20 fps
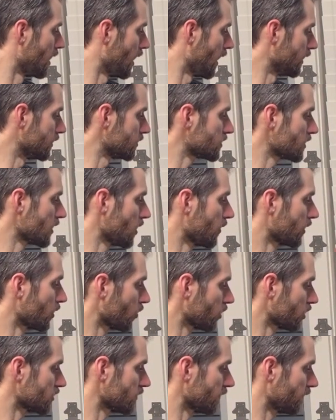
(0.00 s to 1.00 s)
And so in
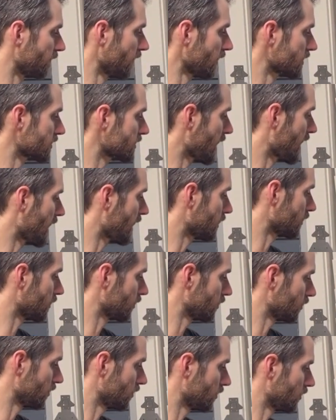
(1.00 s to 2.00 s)
order to fix that,
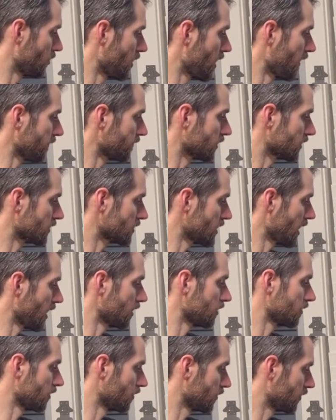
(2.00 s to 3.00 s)
you have to
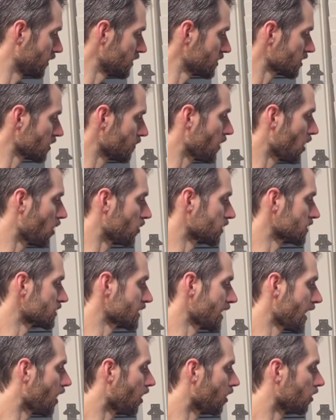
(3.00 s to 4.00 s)
take these
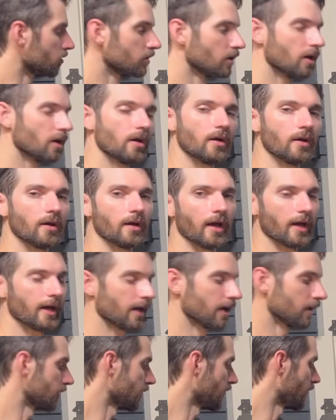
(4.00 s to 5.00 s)
components out,
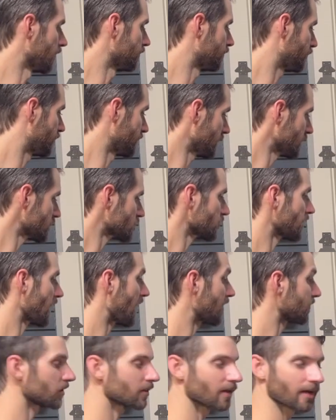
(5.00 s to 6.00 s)
and potentially
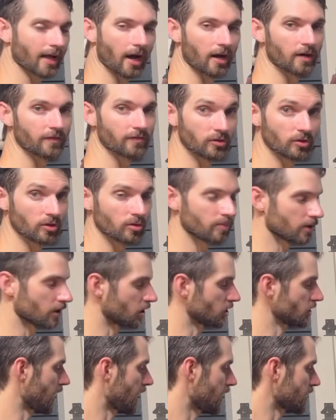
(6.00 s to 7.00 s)
everything out if you do bend
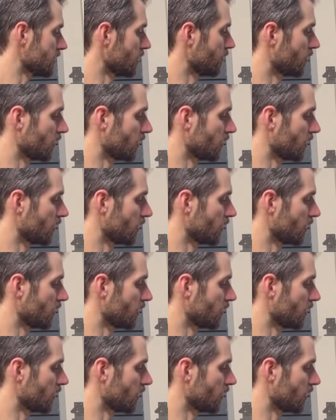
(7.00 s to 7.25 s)
the chassis.